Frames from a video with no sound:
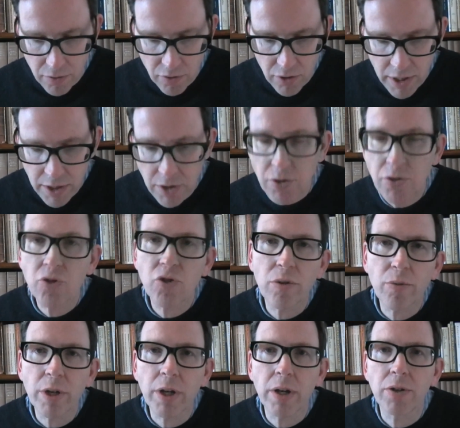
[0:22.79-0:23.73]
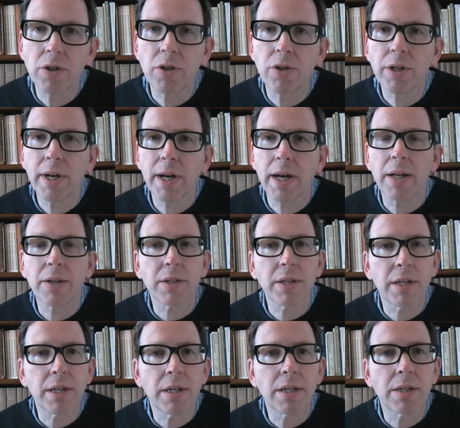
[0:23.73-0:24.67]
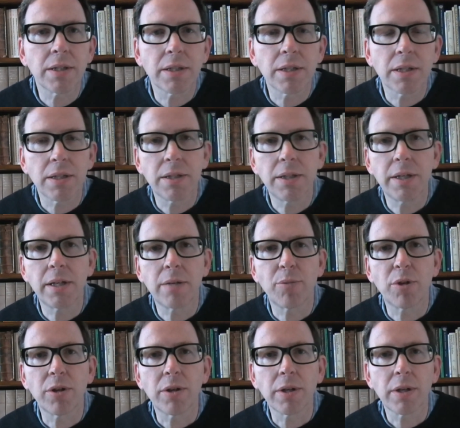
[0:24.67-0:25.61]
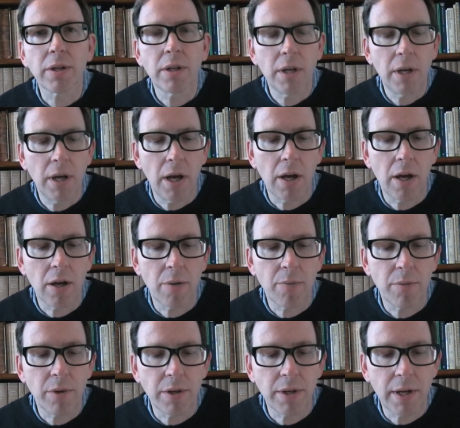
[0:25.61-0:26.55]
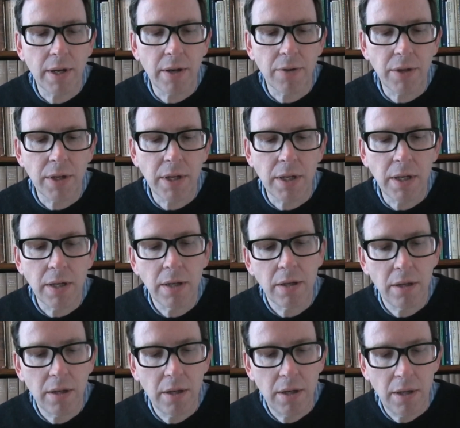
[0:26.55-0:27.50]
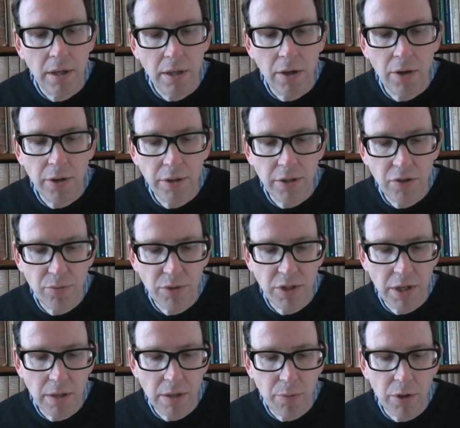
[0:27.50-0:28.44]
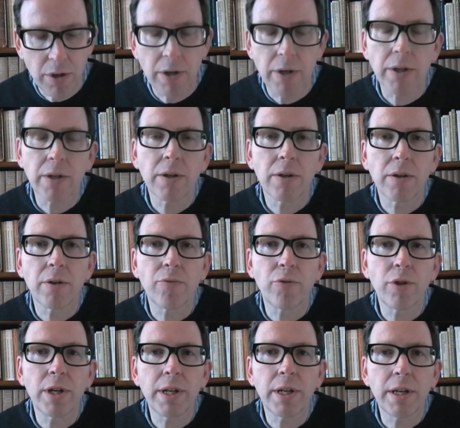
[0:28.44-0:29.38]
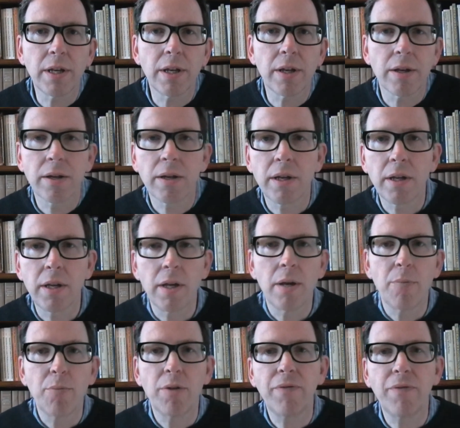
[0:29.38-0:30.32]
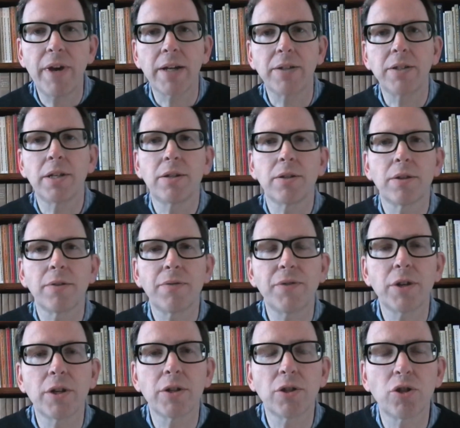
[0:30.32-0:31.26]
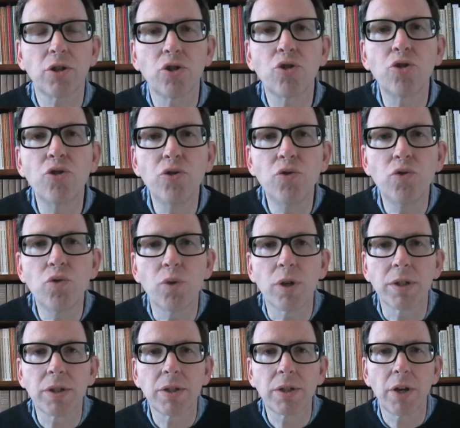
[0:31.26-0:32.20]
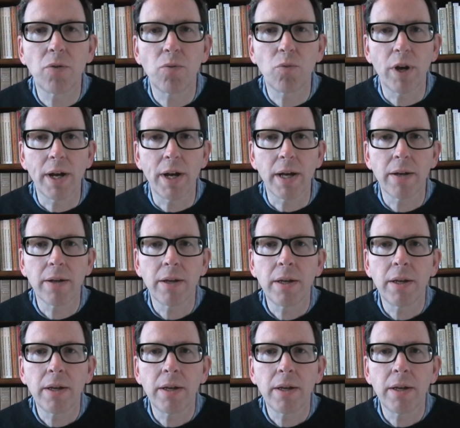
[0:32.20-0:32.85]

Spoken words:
industry we're going to look at is Siegberg. Now the guys from Siegberg really perfected the first true stoneware